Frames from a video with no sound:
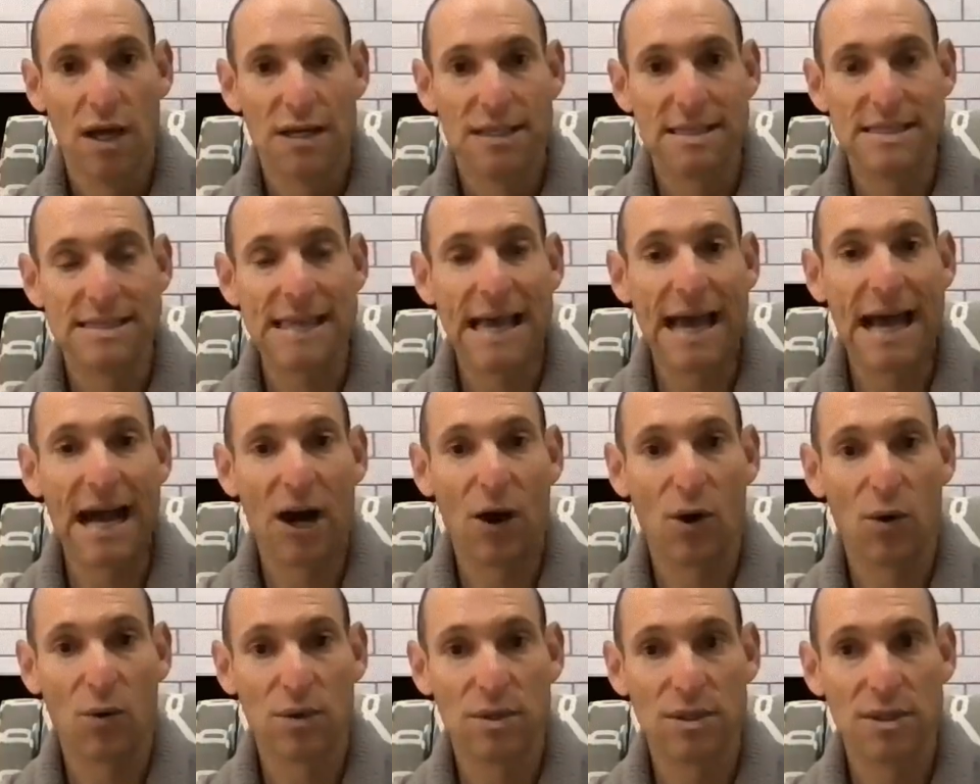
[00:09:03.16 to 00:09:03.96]

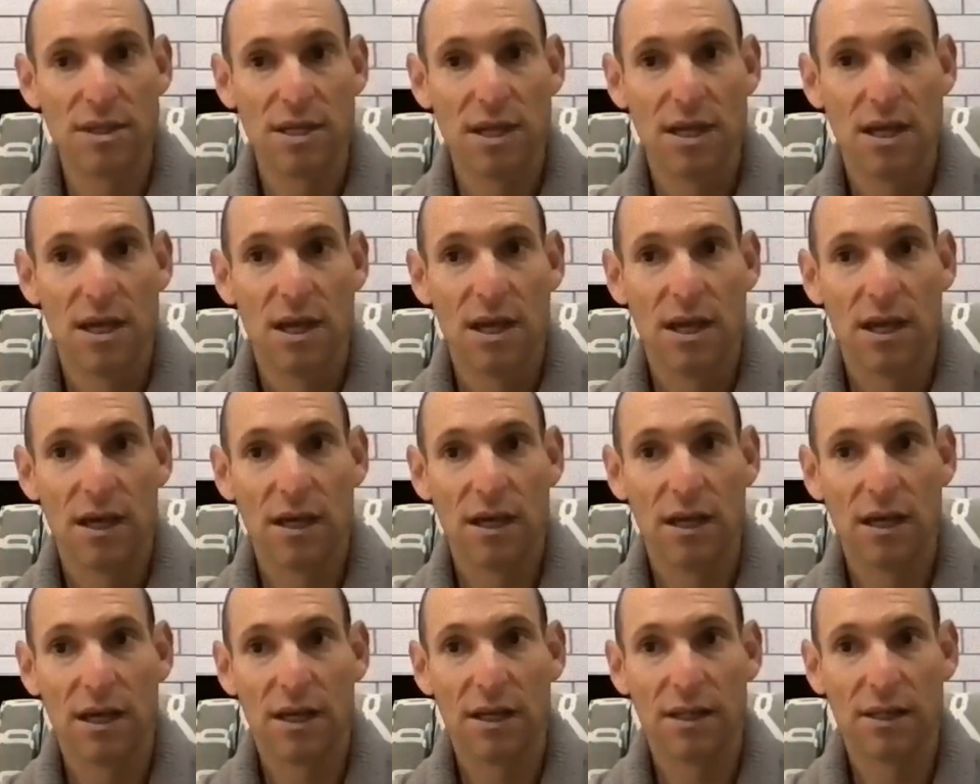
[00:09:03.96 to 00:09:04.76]
sound
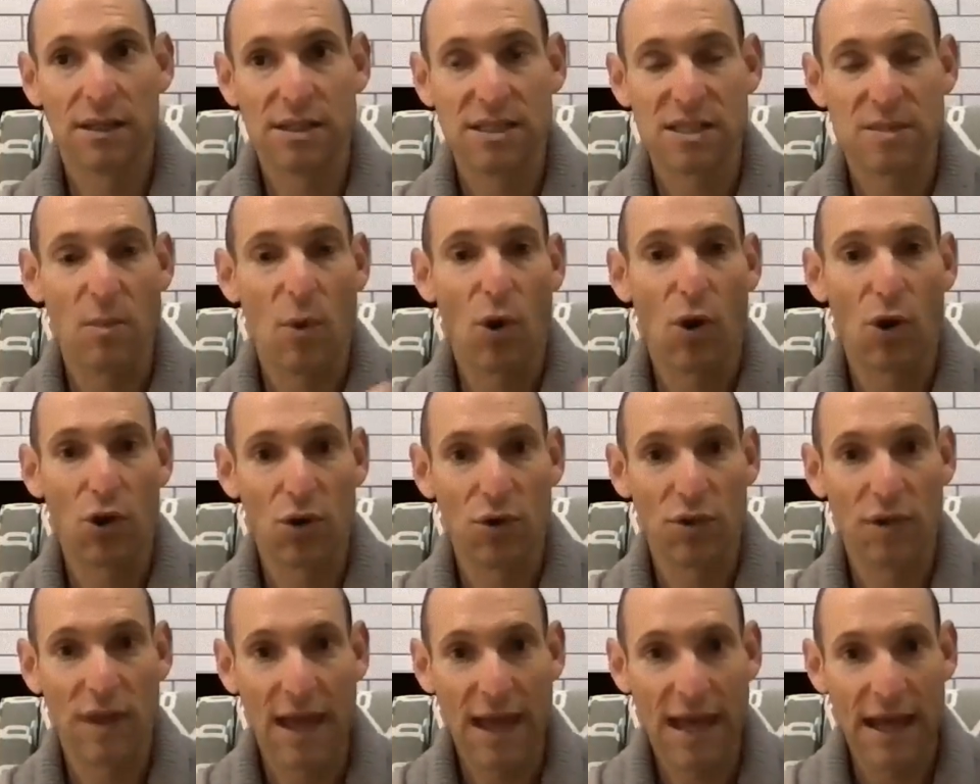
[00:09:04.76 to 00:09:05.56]

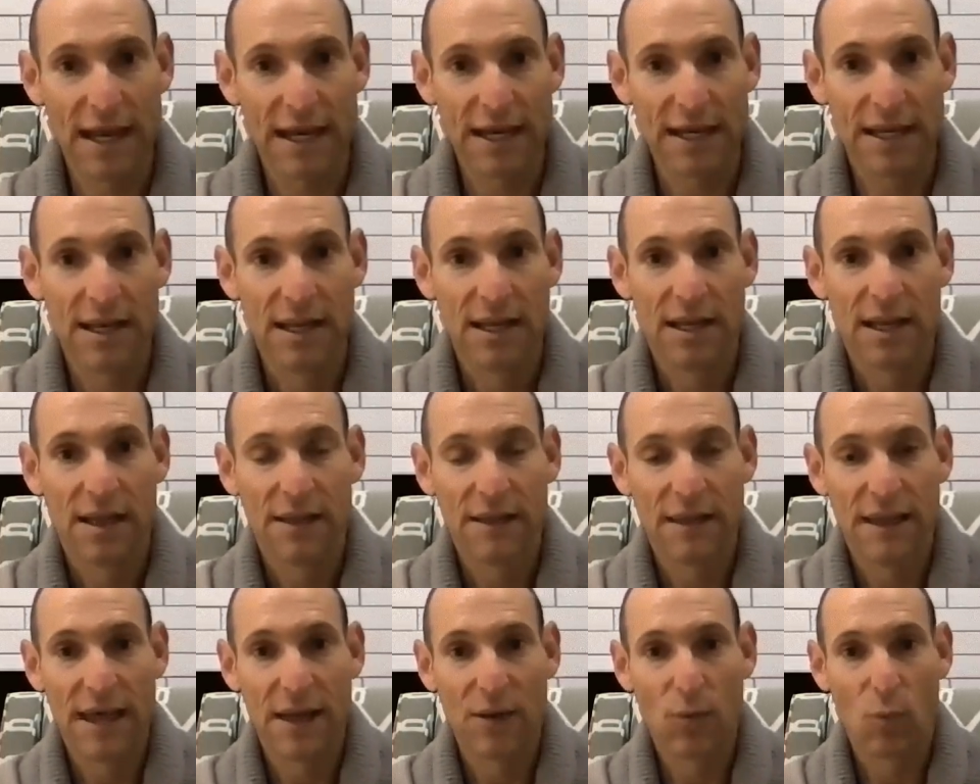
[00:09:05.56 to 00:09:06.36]
smarter than
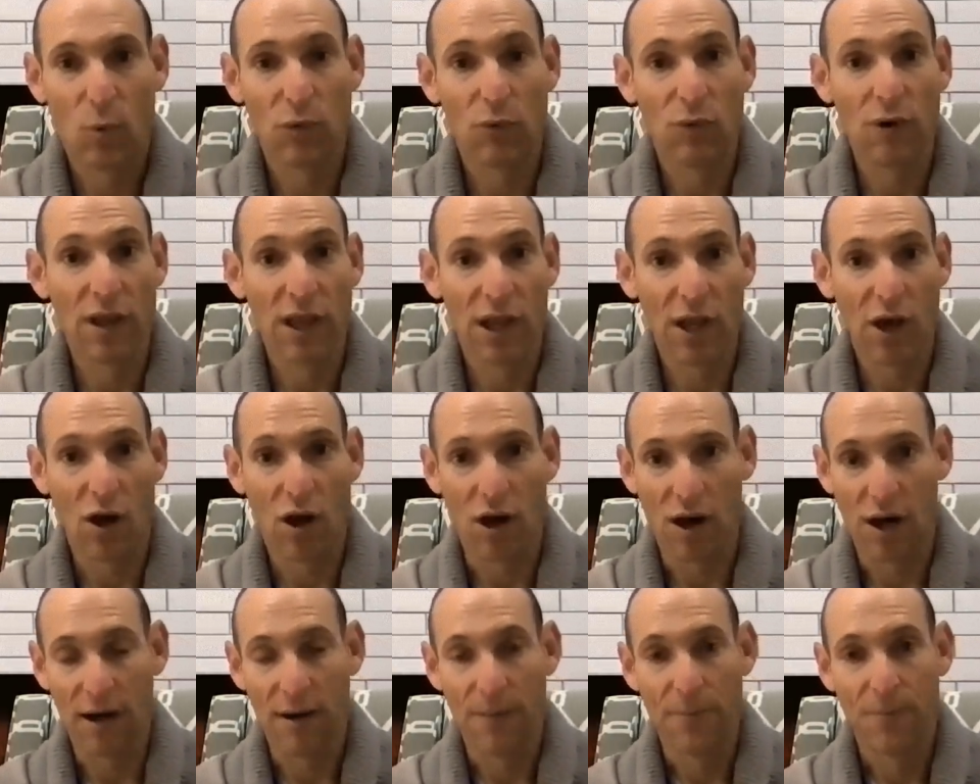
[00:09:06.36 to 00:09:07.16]
we really
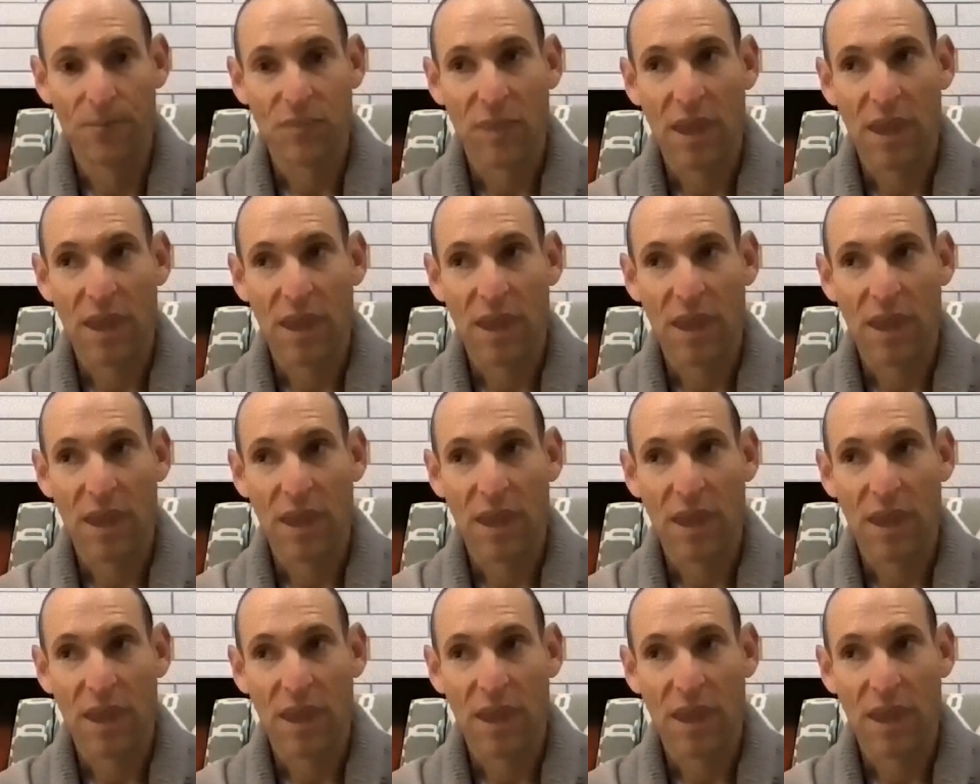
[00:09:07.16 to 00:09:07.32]
are.